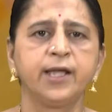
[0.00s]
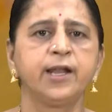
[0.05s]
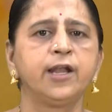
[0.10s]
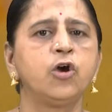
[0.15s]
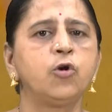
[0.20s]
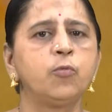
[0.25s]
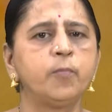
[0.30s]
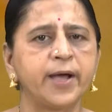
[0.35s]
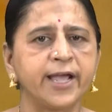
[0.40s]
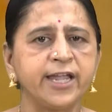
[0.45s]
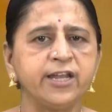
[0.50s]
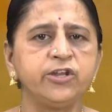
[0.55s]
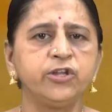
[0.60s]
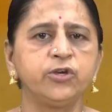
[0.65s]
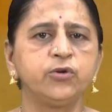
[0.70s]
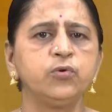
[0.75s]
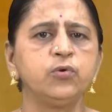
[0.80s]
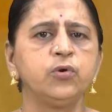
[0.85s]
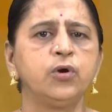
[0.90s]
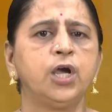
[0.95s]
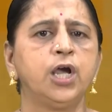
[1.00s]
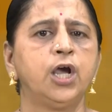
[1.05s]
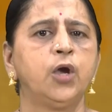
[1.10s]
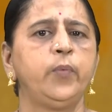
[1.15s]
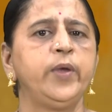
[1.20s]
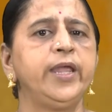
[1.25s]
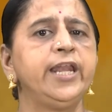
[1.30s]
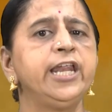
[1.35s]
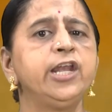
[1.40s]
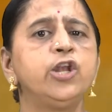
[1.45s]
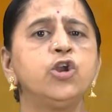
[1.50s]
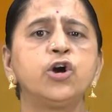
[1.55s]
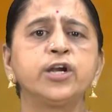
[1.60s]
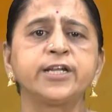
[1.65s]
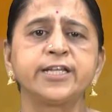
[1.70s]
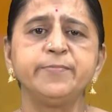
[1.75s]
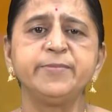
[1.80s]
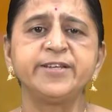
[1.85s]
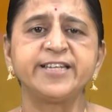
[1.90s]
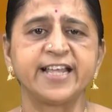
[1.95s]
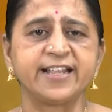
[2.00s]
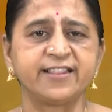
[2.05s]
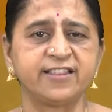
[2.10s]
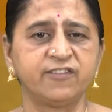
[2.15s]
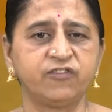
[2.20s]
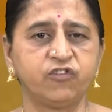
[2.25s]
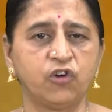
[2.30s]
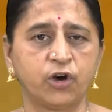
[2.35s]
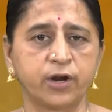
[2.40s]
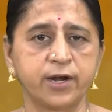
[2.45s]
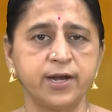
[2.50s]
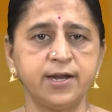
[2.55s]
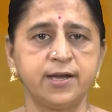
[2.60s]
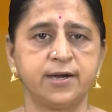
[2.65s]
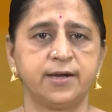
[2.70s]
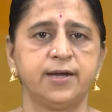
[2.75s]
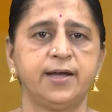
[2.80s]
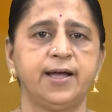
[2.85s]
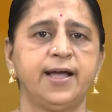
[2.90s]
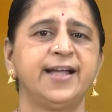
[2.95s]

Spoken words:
Now mind you, we need not imitate the foreigner